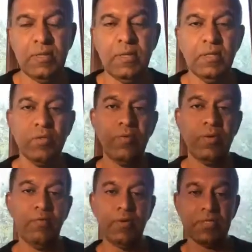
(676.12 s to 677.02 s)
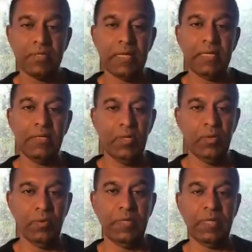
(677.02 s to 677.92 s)
So if you're starting
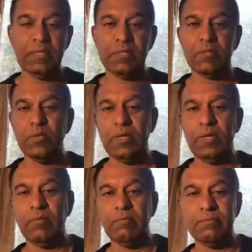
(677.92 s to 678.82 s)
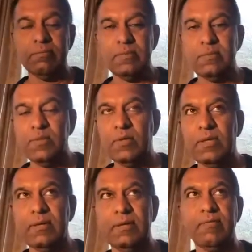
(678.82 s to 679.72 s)
new, then it's a totally
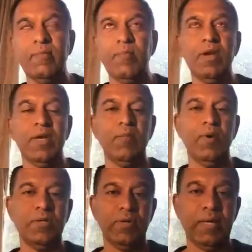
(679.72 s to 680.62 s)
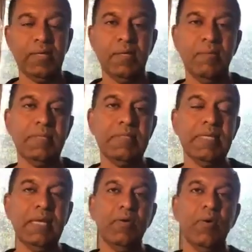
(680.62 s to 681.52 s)
different ballgame altogether. But
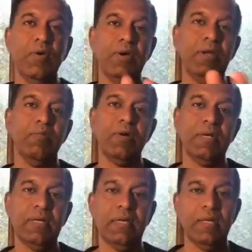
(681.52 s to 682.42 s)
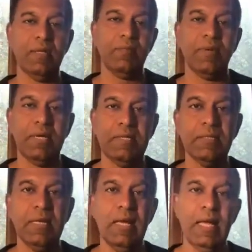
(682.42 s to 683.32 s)
say you're already working in an enterprise
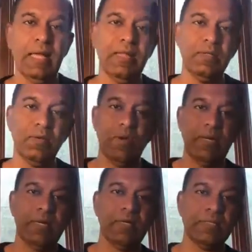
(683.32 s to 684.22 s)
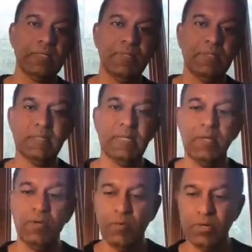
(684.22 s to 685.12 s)
and there is already customers, and
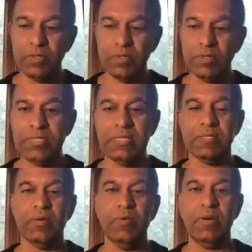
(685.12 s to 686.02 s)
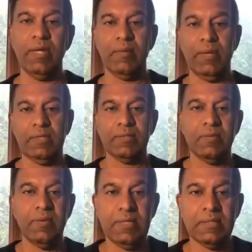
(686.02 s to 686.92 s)
you want to change the whole database, right?